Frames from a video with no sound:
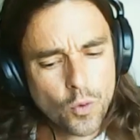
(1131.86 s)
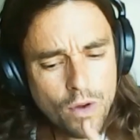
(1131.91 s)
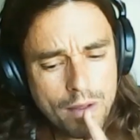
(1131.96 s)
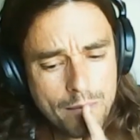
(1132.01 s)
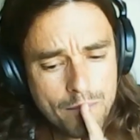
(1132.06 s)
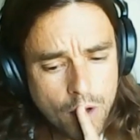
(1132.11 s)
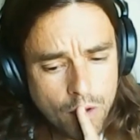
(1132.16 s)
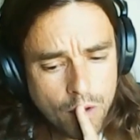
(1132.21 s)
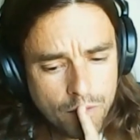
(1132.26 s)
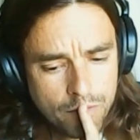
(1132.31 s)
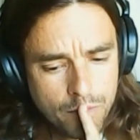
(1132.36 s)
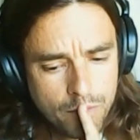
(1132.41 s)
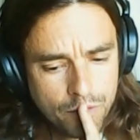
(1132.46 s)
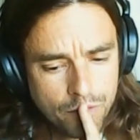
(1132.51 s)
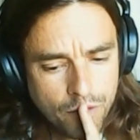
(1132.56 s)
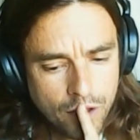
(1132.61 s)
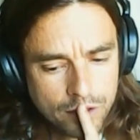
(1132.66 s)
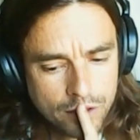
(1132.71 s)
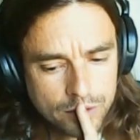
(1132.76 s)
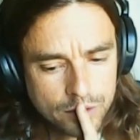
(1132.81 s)
should we
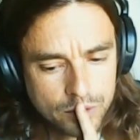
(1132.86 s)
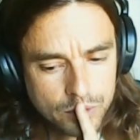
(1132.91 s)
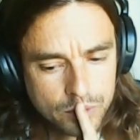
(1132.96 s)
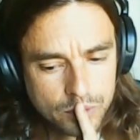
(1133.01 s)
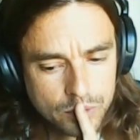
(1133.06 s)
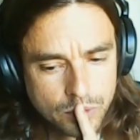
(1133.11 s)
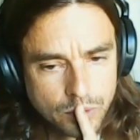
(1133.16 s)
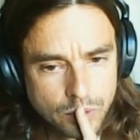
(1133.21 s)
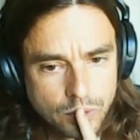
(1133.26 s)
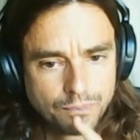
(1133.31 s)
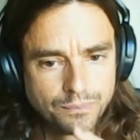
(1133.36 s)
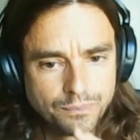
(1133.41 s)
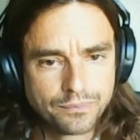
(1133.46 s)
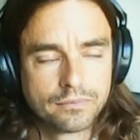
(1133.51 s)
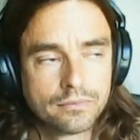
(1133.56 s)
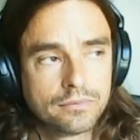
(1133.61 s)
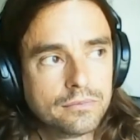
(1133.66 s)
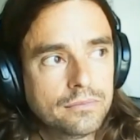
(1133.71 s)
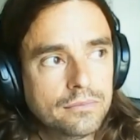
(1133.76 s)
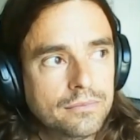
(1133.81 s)
move on to
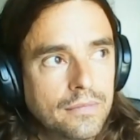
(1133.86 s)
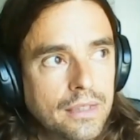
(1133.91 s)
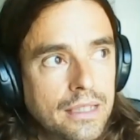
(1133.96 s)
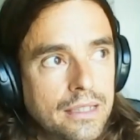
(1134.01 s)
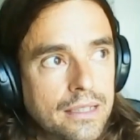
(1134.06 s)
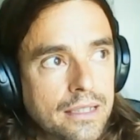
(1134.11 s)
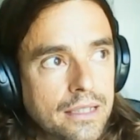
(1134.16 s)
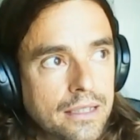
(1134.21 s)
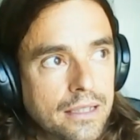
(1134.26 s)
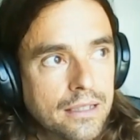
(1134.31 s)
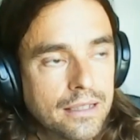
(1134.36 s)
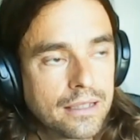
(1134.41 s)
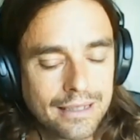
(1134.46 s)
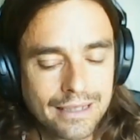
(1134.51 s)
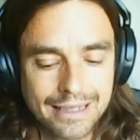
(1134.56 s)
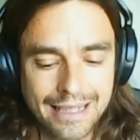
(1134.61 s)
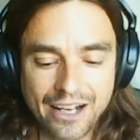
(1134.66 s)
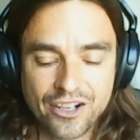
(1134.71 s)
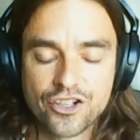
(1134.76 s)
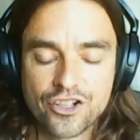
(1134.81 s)
this
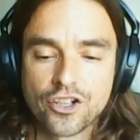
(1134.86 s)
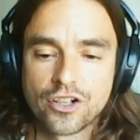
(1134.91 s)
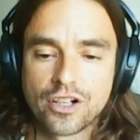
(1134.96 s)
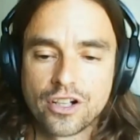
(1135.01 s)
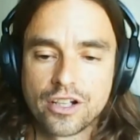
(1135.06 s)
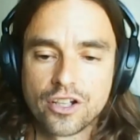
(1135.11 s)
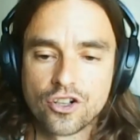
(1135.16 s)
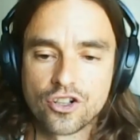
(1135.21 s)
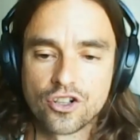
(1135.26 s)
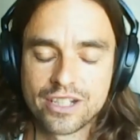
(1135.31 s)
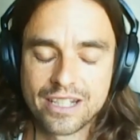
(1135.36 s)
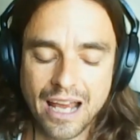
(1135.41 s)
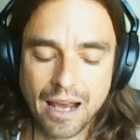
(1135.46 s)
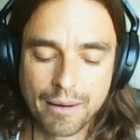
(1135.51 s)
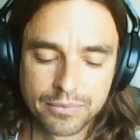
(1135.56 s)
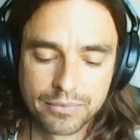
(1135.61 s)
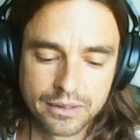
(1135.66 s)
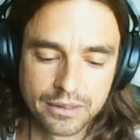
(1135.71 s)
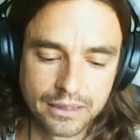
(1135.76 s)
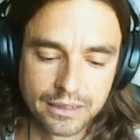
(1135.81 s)
section in your
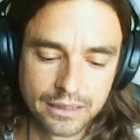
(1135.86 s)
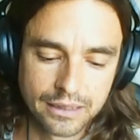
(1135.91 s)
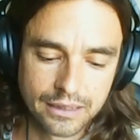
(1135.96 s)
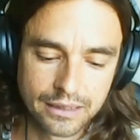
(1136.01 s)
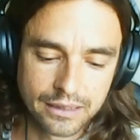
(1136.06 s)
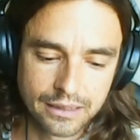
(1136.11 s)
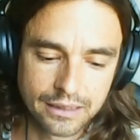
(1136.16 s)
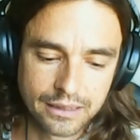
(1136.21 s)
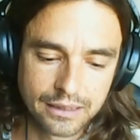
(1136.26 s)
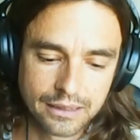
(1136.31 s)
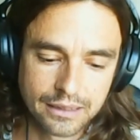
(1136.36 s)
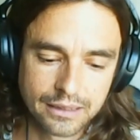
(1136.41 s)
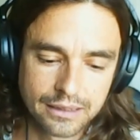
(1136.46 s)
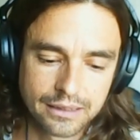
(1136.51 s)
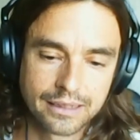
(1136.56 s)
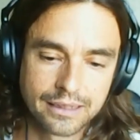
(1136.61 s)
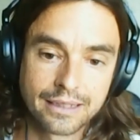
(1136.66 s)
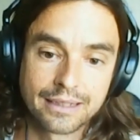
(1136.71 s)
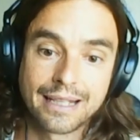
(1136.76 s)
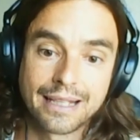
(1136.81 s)
chapter
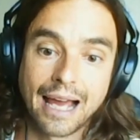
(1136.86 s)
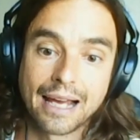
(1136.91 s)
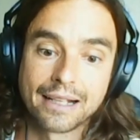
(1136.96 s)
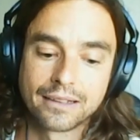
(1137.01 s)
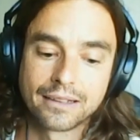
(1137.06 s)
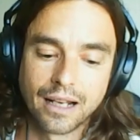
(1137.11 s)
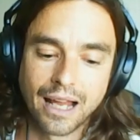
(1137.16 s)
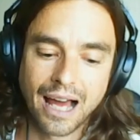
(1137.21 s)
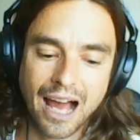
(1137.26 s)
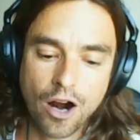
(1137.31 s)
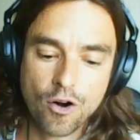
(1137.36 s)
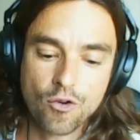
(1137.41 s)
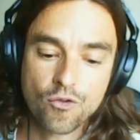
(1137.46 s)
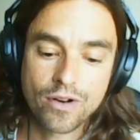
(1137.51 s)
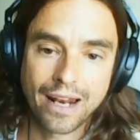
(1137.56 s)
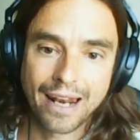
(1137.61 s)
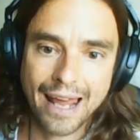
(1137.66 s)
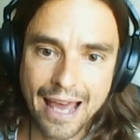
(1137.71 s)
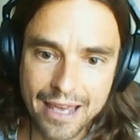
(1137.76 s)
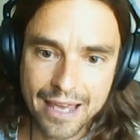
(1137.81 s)
entitled "How
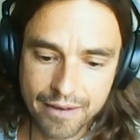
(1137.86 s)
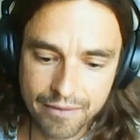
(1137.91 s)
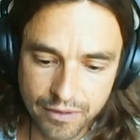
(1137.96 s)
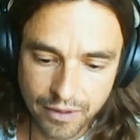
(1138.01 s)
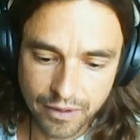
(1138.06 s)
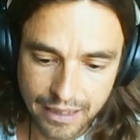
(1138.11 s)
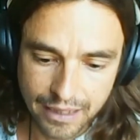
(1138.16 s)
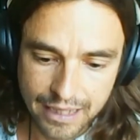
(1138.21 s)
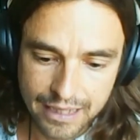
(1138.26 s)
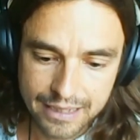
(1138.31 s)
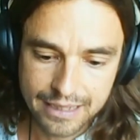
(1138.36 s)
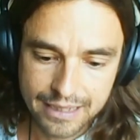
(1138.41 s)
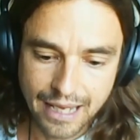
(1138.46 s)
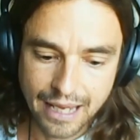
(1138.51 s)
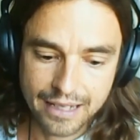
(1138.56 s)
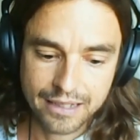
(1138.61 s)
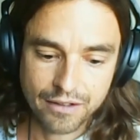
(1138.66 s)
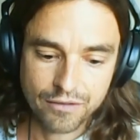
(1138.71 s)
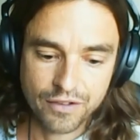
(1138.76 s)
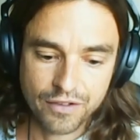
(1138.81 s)
Reliable is
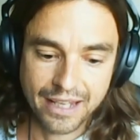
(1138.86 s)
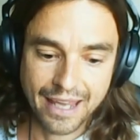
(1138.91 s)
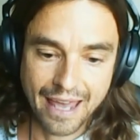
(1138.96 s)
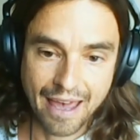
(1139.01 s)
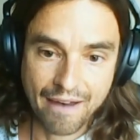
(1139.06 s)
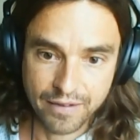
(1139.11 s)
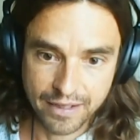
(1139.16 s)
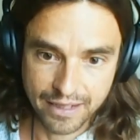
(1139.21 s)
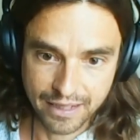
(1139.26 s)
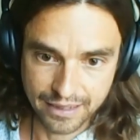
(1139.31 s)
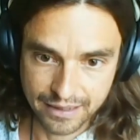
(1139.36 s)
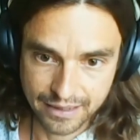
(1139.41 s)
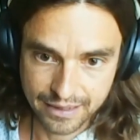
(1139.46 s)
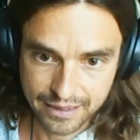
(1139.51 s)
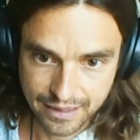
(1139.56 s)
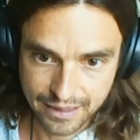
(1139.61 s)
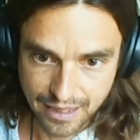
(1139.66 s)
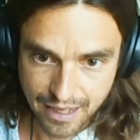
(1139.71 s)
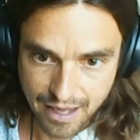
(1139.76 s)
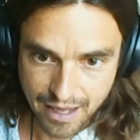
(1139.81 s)
Scientific
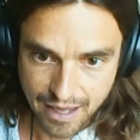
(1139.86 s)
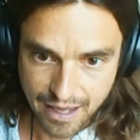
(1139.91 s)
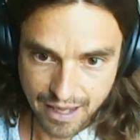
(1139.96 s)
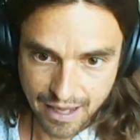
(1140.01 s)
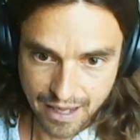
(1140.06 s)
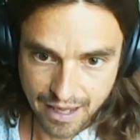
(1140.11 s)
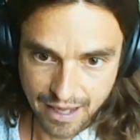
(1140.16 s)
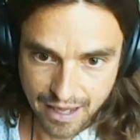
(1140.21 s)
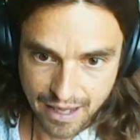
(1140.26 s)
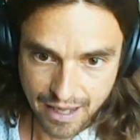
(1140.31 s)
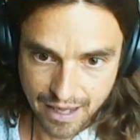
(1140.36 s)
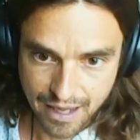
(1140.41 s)
Evidence?" There